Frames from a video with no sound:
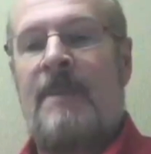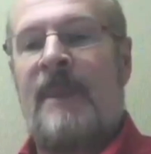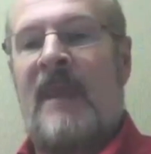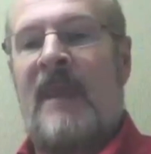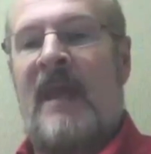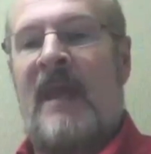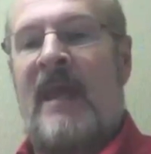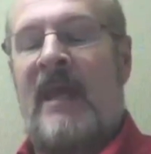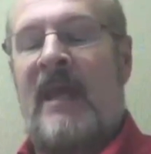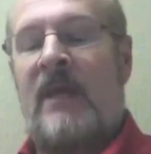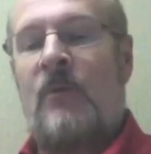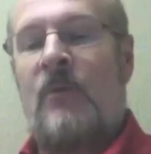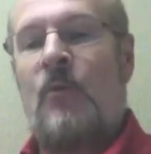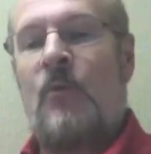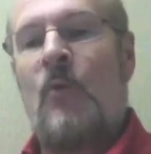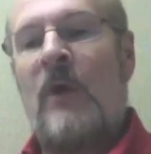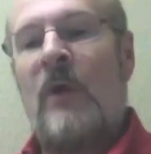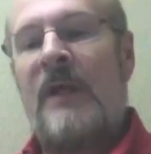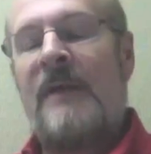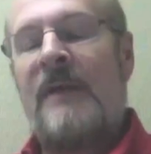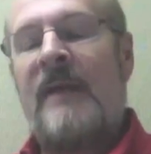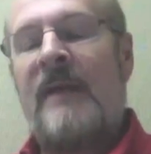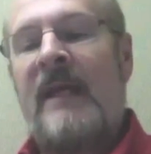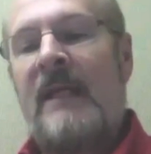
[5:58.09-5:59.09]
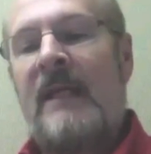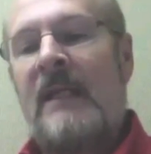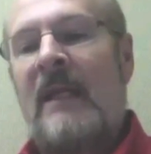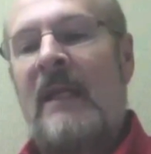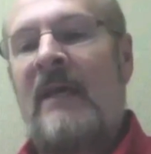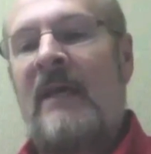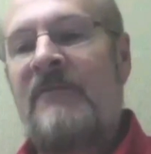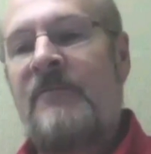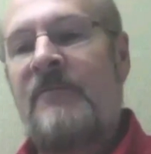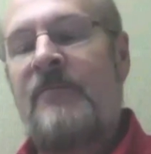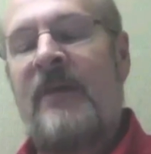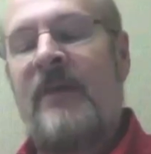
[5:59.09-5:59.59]
And when they
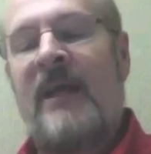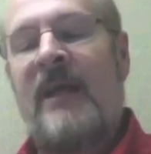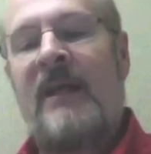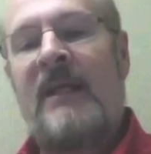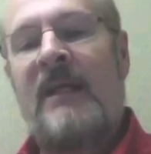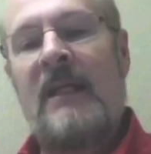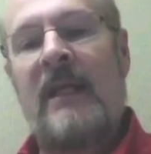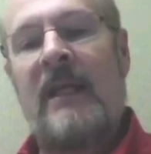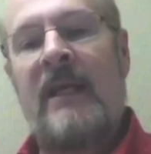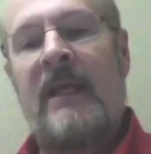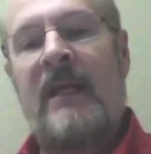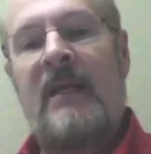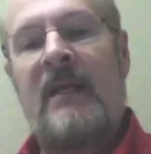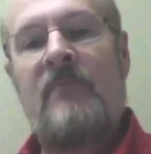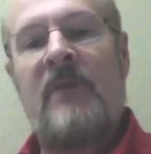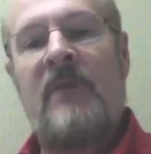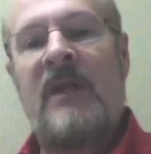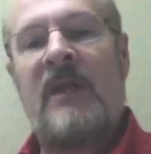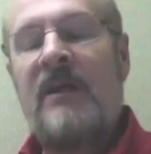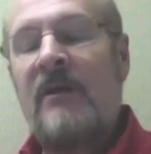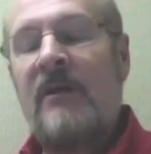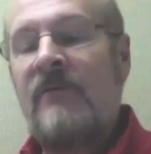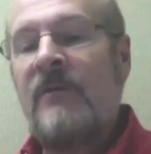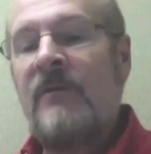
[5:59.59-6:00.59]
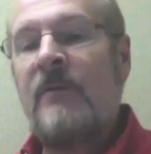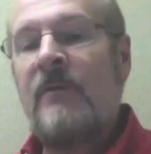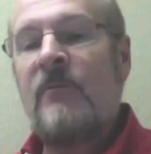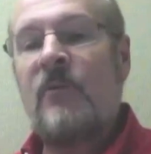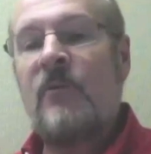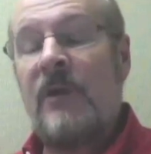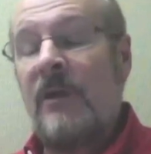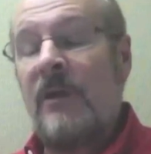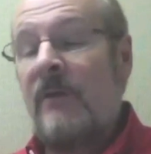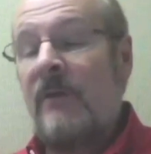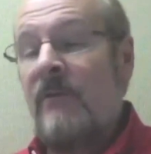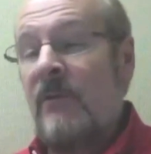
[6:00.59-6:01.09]
left Penny Lane, many of them
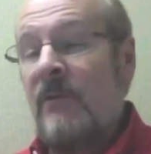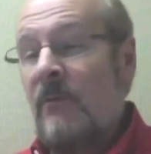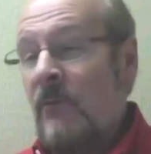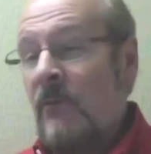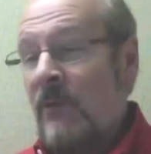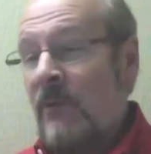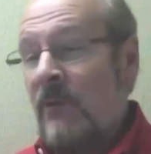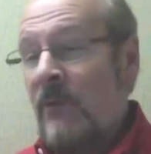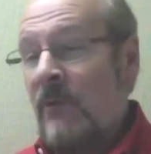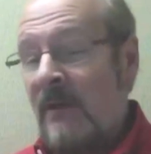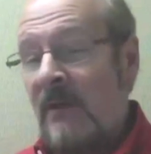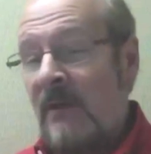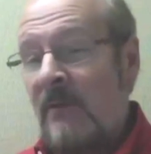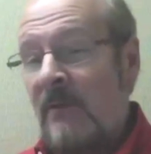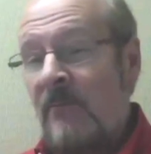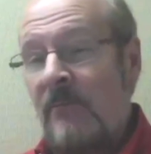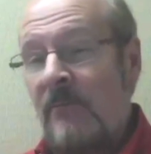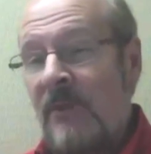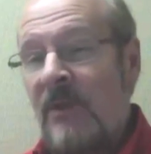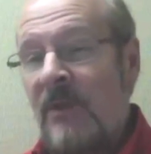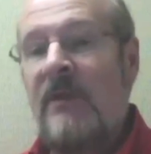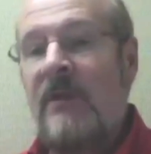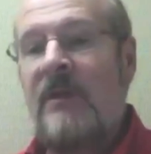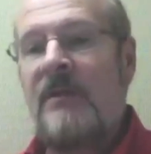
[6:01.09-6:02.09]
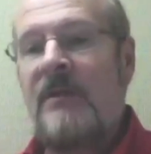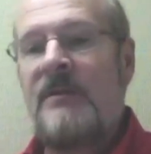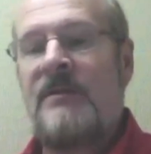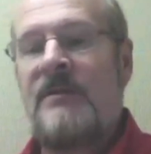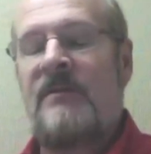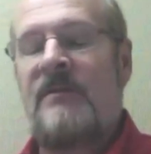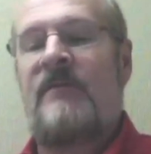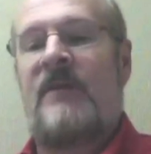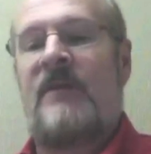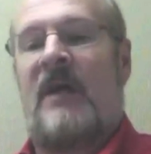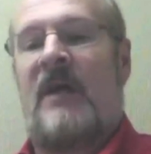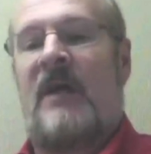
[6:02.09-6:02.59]
were given, we think,
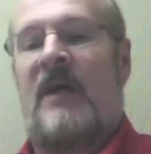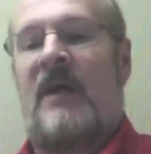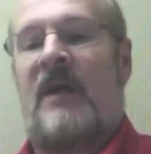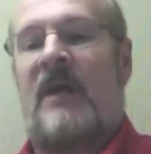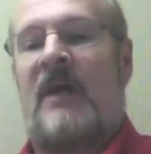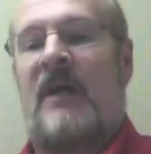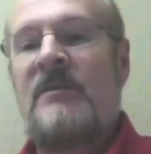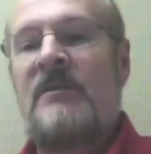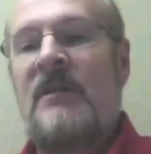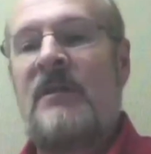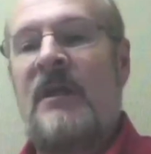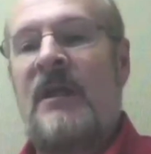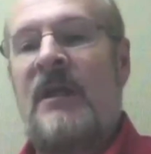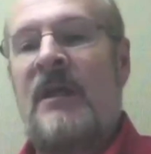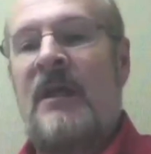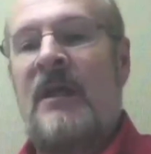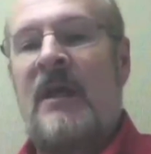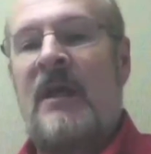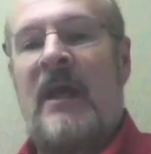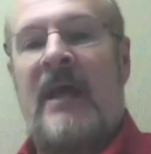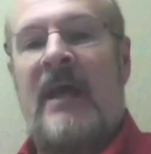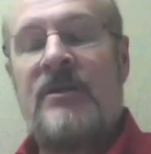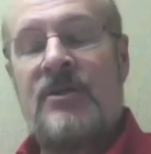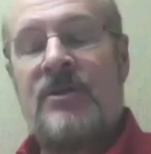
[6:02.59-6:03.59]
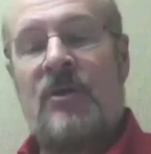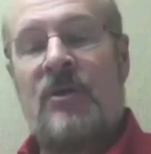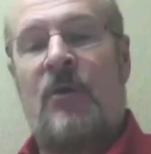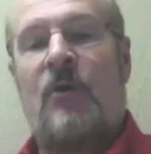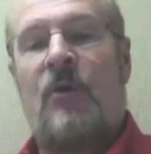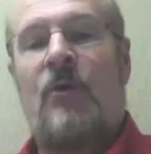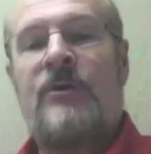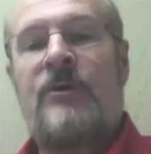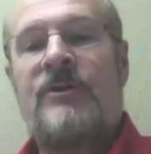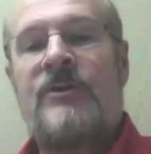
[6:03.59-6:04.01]
millions of dollars and told